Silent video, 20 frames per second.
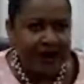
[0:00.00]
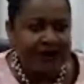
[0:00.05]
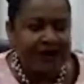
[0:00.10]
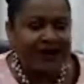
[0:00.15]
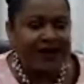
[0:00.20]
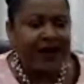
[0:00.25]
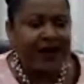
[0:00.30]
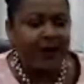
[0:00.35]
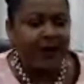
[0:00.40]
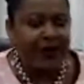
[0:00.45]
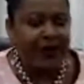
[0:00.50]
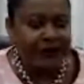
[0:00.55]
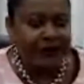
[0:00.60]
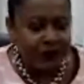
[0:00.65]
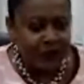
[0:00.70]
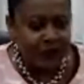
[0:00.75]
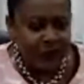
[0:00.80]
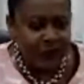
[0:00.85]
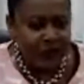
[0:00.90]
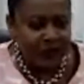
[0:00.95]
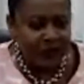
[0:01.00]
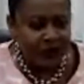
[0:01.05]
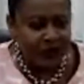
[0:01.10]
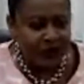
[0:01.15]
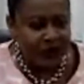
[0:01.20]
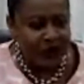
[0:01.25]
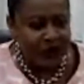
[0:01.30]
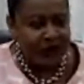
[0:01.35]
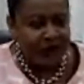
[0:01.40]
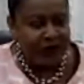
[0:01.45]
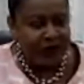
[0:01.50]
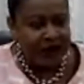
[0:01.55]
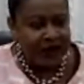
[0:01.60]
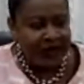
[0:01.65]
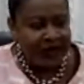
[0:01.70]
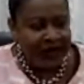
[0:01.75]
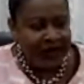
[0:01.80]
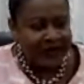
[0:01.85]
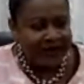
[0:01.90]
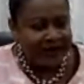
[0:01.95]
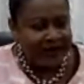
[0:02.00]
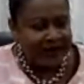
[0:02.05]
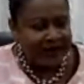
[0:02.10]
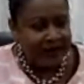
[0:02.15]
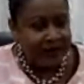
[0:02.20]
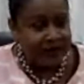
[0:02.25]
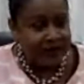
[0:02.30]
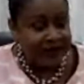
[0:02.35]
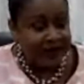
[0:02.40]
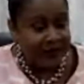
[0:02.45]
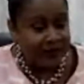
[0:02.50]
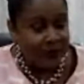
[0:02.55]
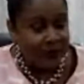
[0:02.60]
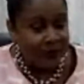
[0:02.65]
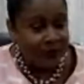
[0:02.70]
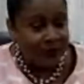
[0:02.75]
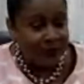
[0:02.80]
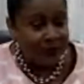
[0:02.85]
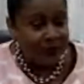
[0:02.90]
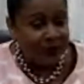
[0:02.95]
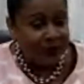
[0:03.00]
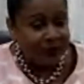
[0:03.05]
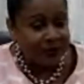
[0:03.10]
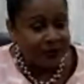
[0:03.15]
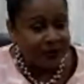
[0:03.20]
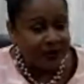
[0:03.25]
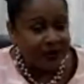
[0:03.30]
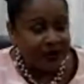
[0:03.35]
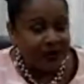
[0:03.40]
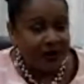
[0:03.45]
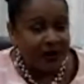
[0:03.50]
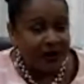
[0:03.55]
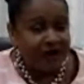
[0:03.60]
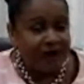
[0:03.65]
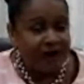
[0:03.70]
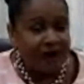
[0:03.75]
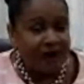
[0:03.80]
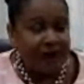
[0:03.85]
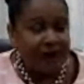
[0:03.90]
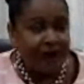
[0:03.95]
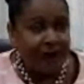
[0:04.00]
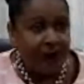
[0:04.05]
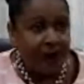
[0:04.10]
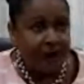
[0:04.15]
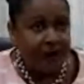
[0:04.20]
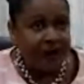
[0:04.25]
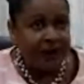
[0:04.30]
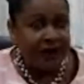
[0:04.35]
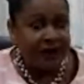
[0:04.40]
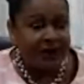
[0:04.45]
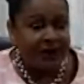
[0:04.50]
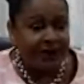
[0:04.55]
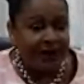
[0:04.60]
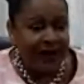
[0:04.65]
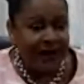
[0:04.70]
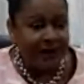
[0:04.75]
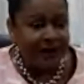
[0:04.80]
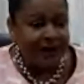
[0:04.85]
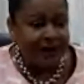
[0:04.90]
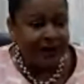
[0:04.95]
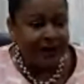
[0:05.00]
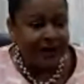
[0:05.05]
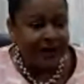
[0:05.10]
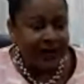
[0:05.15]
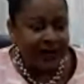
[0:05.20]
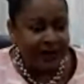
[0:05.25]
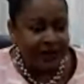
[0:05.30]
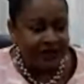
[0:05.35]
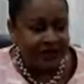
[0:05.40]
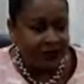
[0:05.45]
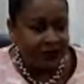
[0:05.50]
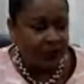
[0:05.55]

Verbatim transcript: And then I went to do history and realized that there was at one point a very prominent black middle class.